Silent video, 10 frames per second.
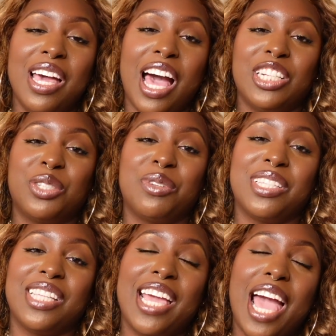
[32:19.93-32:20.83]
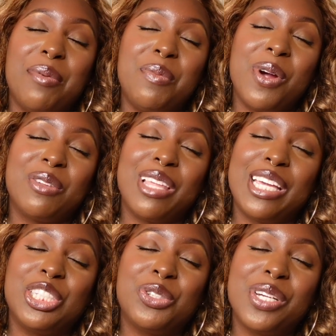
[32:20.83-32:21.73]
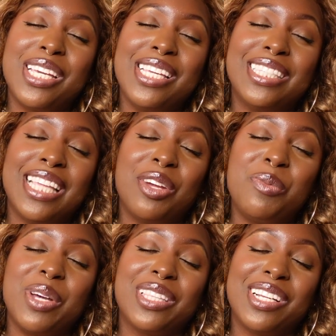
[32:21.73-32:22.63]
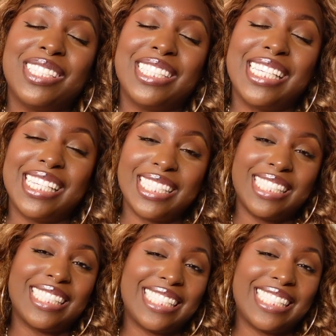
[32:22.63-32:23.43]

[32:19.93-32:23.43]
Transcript: I just want to say happy birthday, trees. Happy birthday, sis.